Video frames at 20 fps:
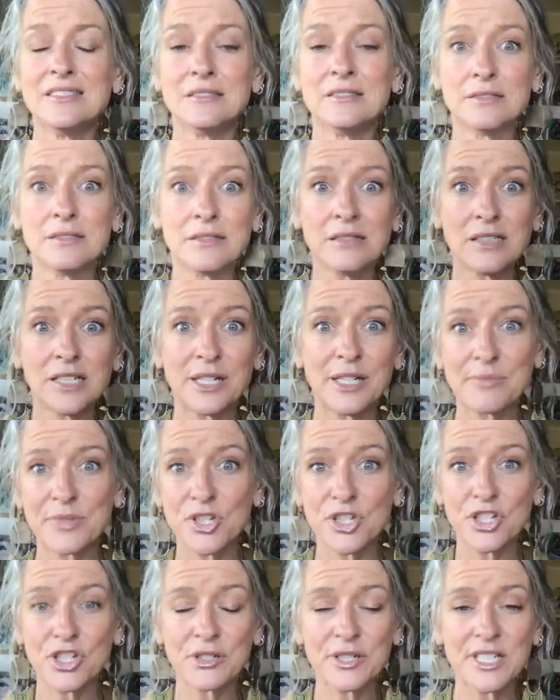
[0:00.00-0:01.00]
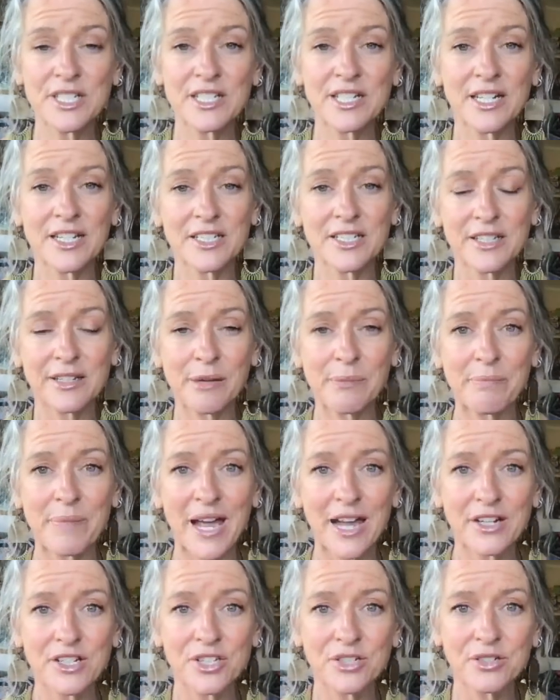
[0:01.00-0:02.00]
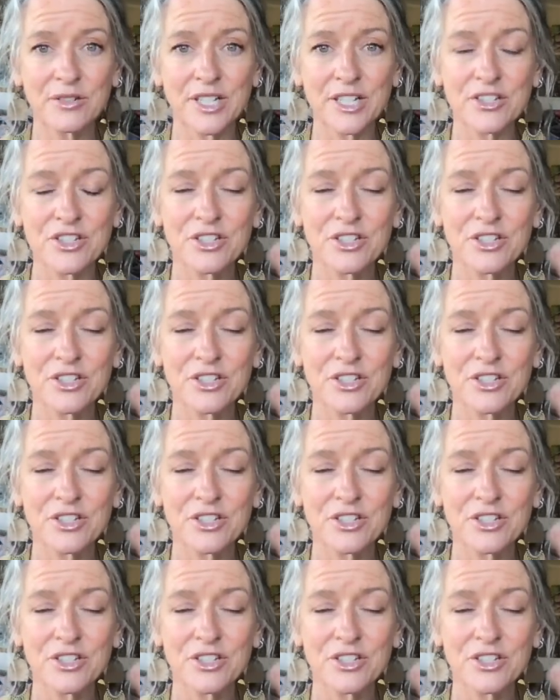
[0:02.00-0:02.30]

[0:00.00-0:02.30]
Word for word: oh, I'm so excited to get back to it.